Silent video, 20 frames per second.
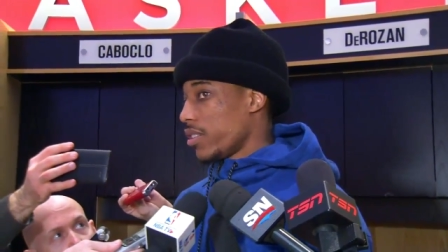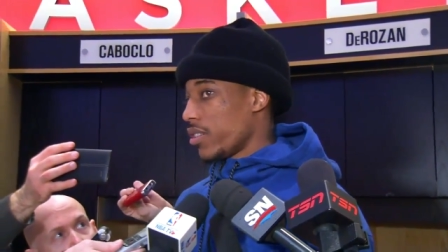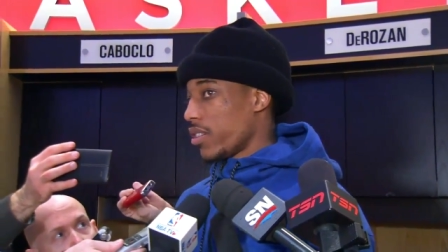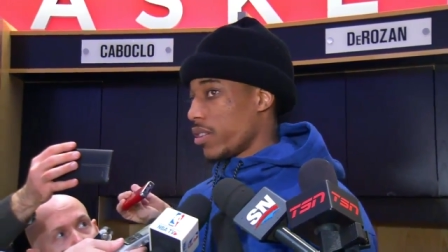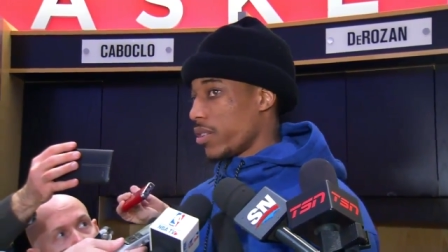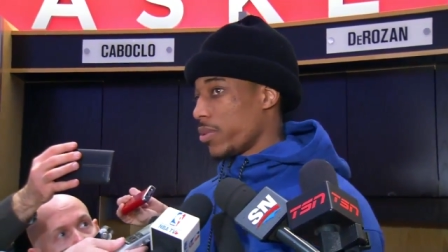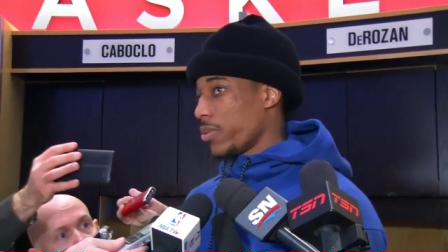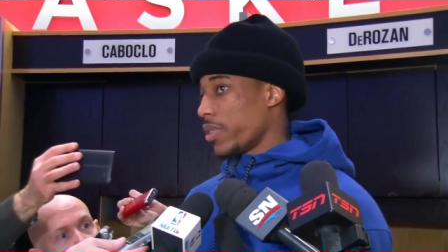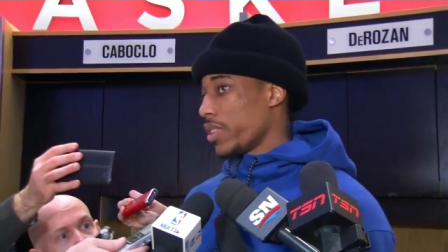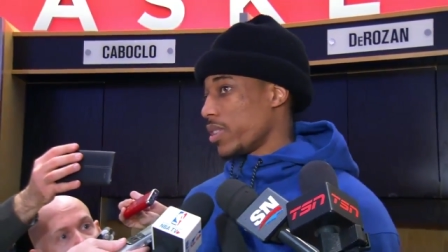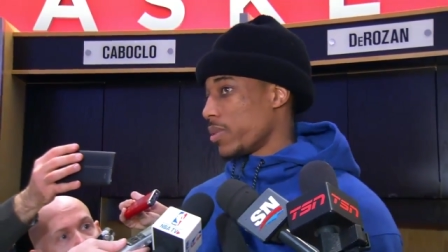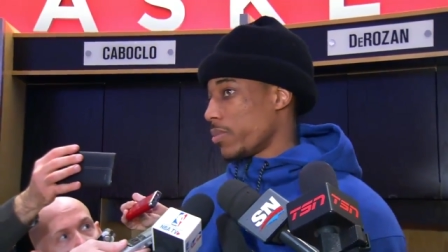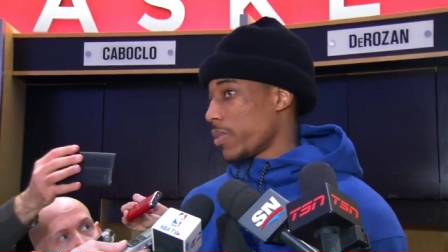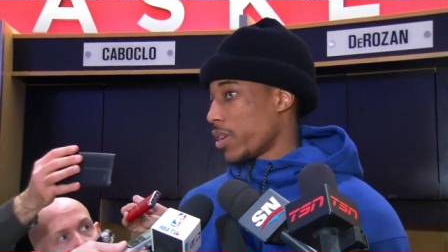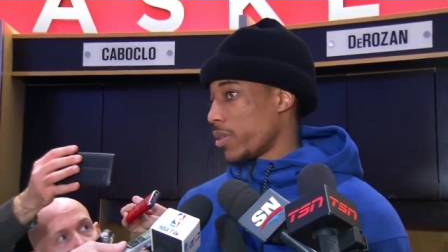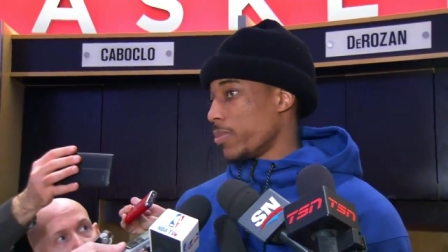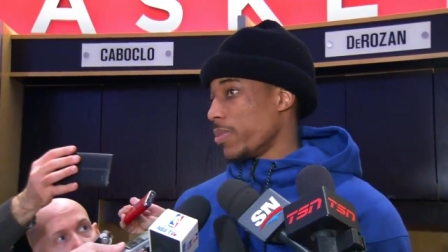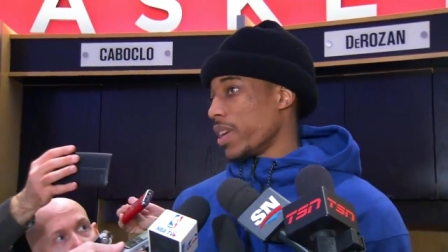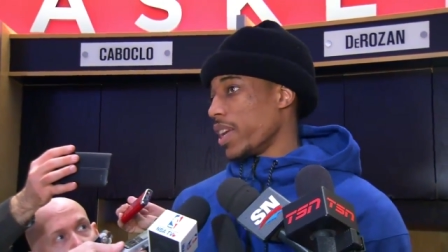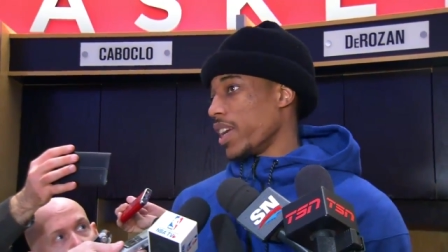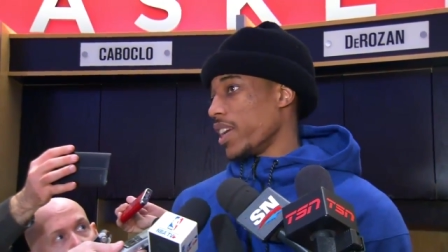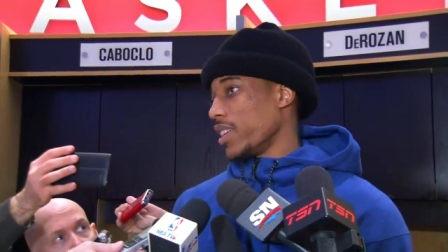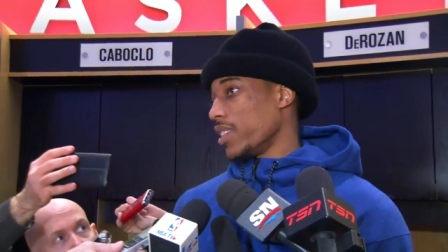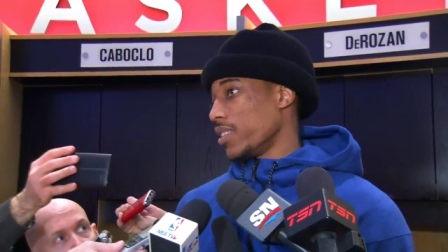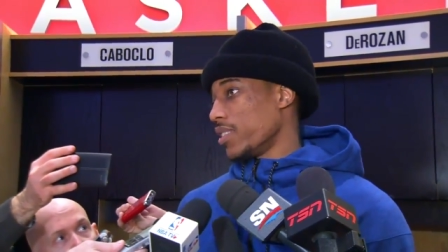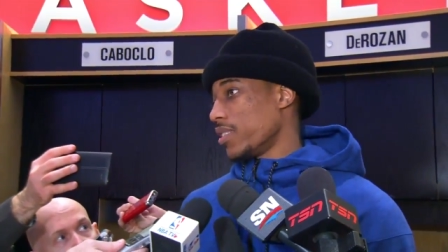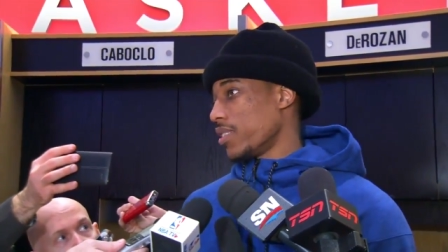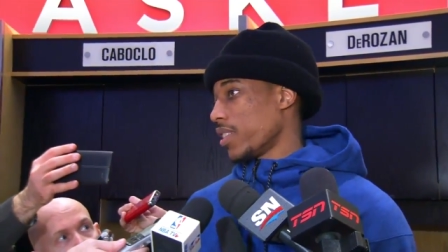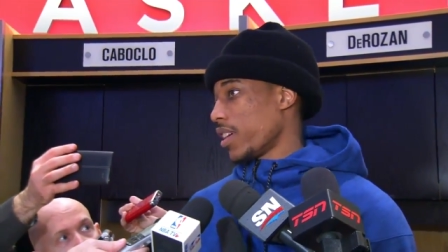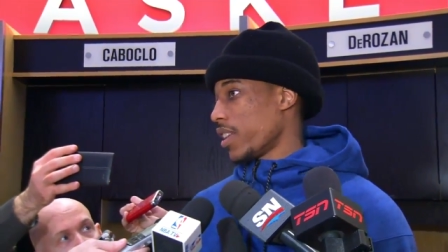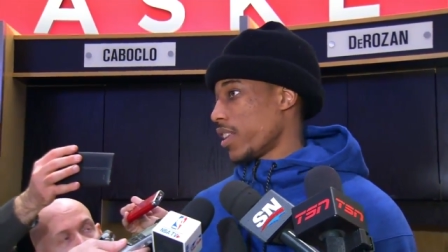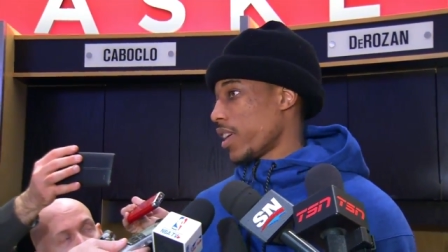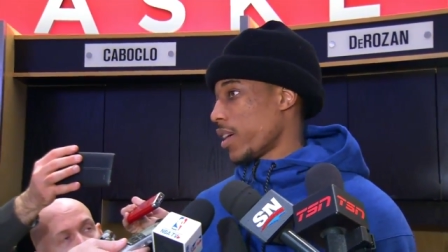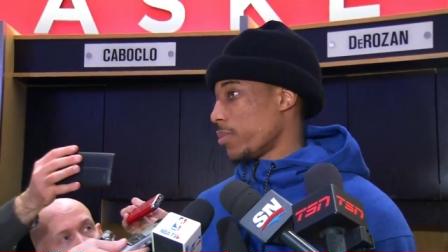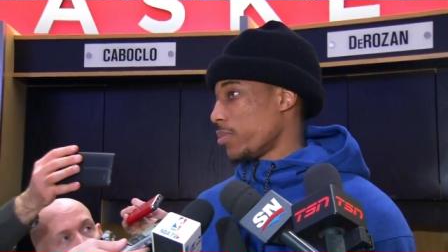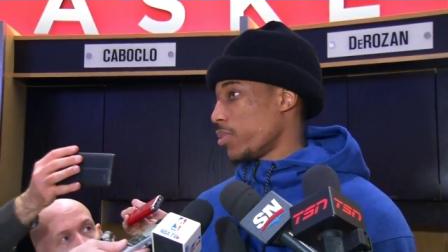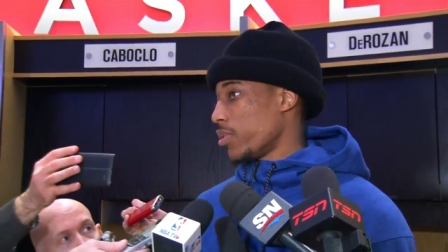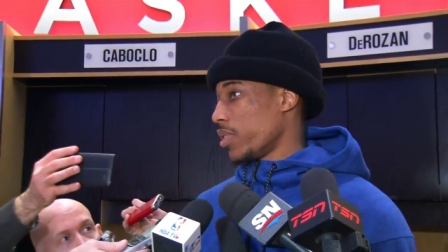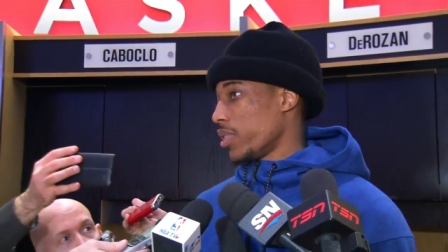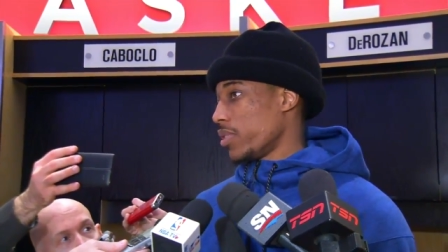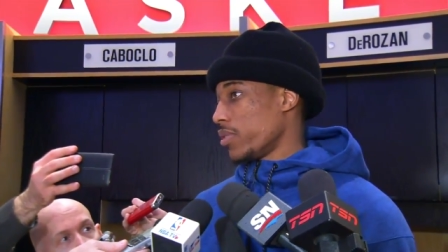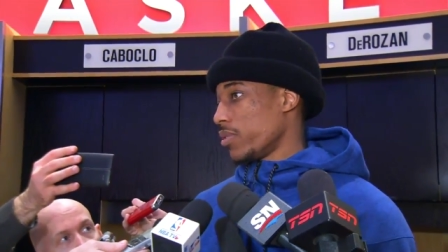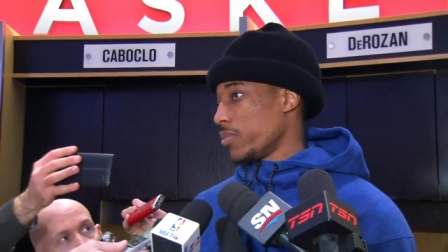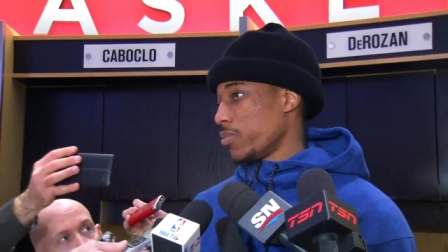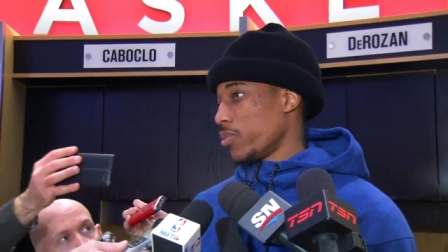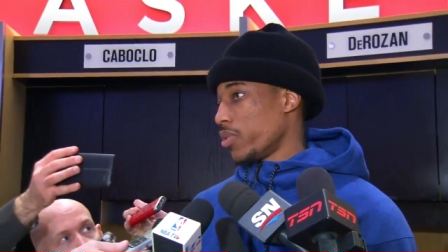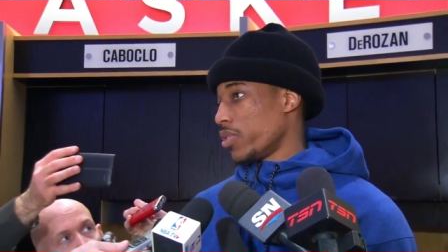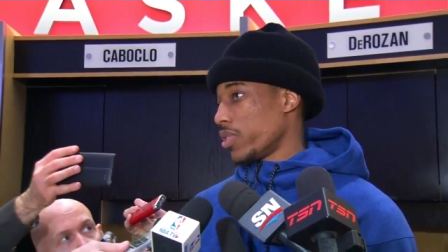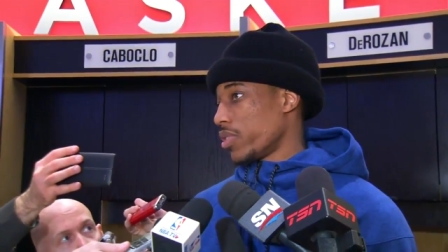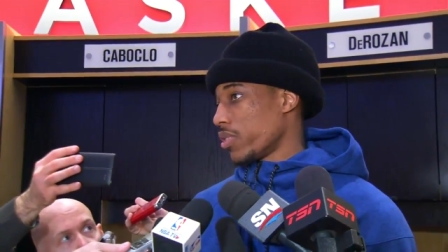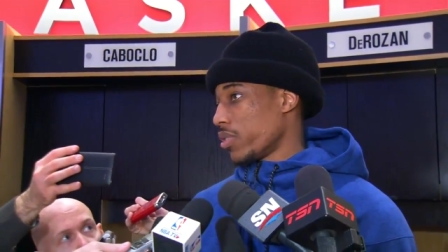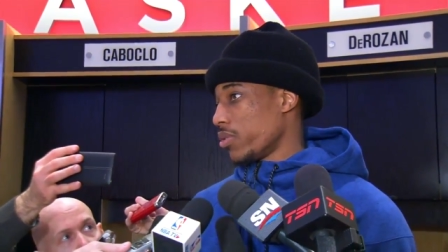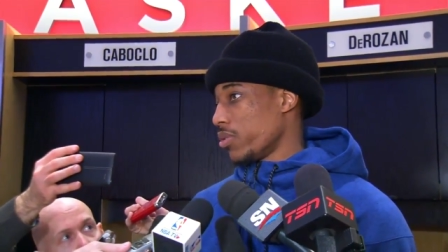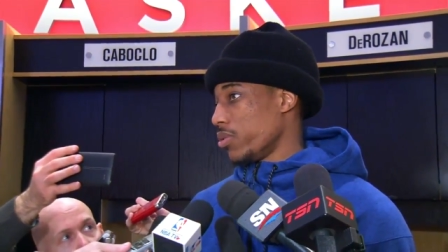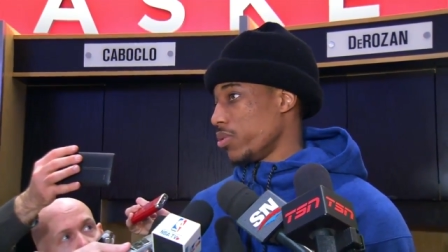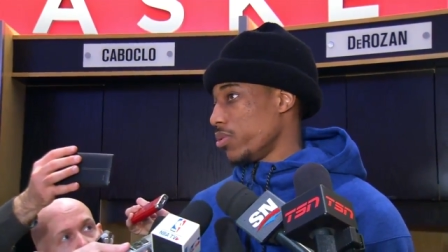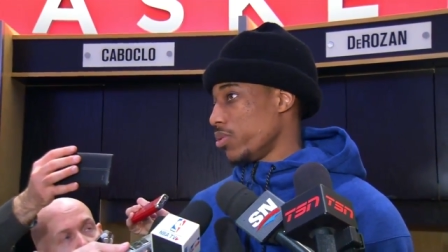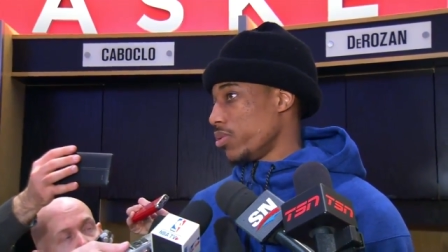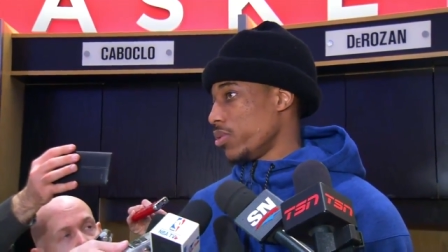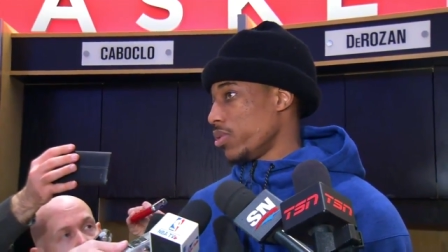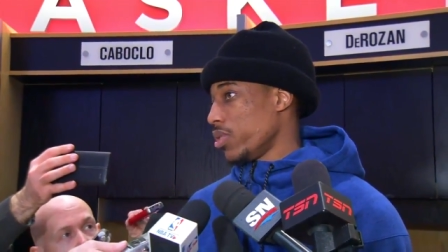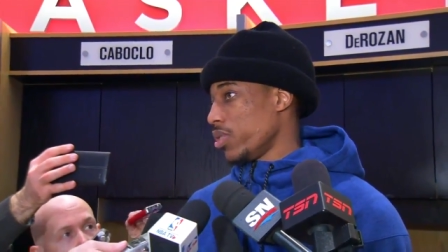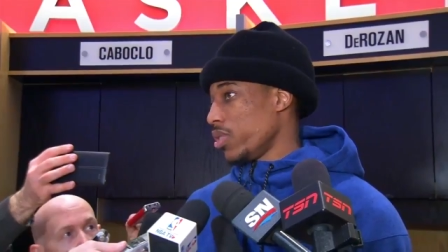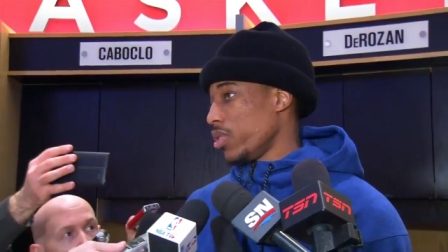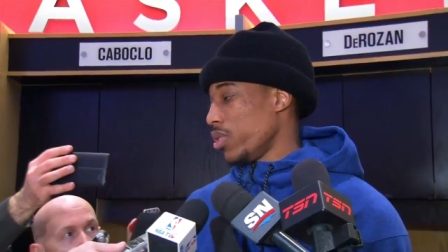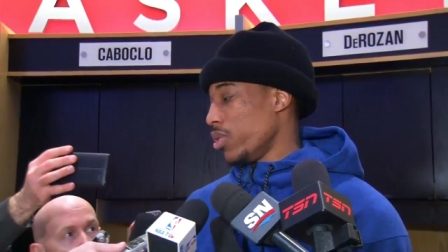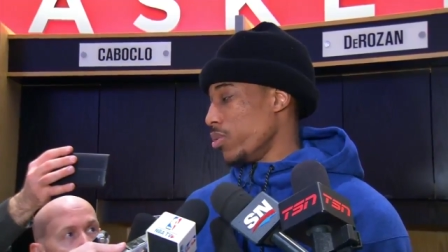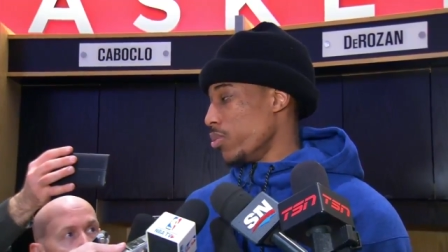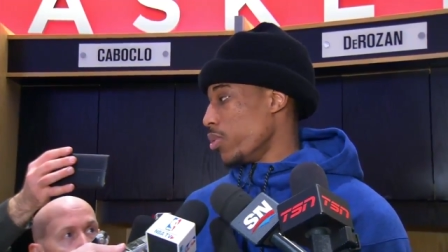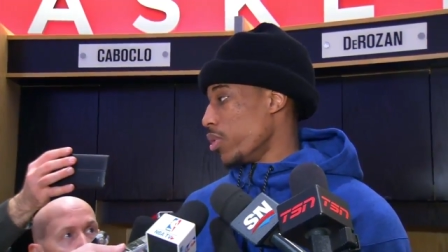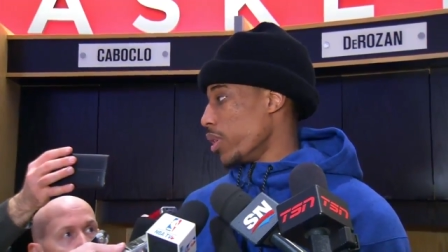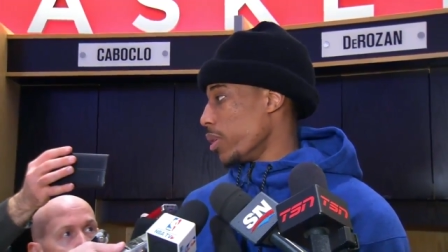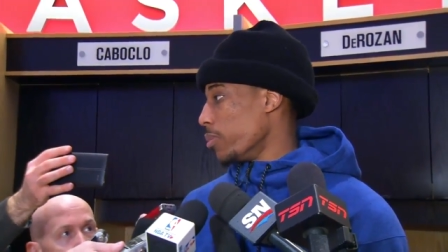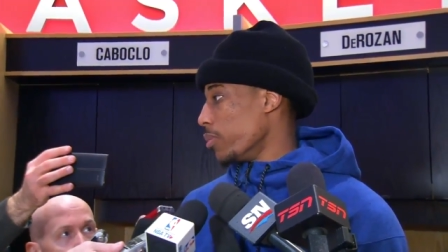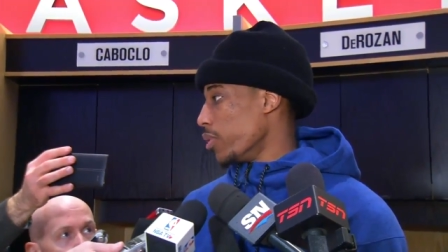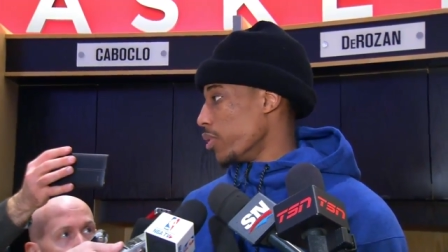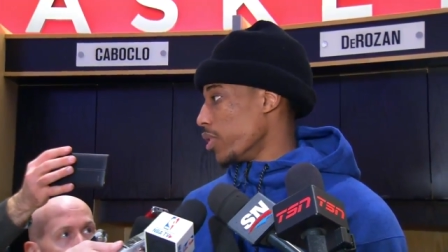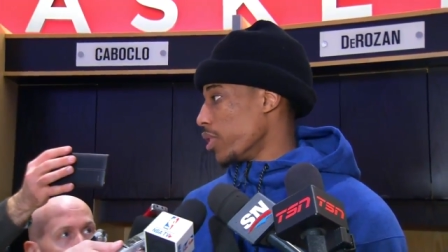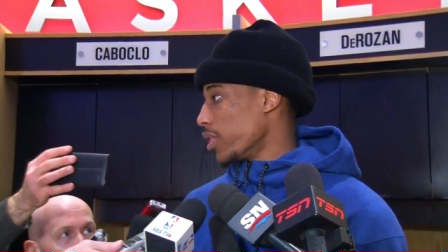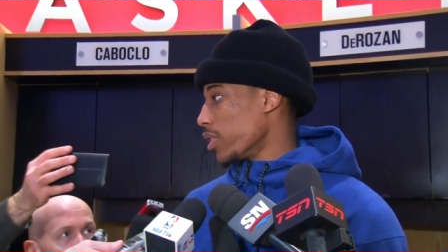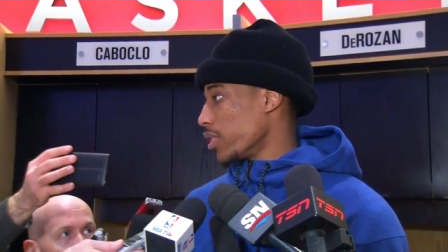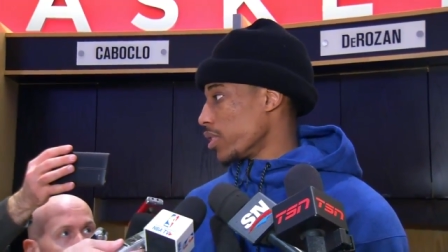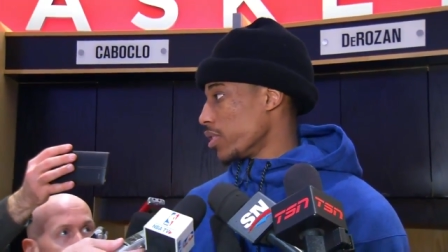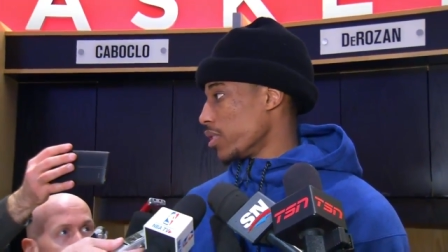You know, it wasn't about plays at that point. It was more so who who wanted more.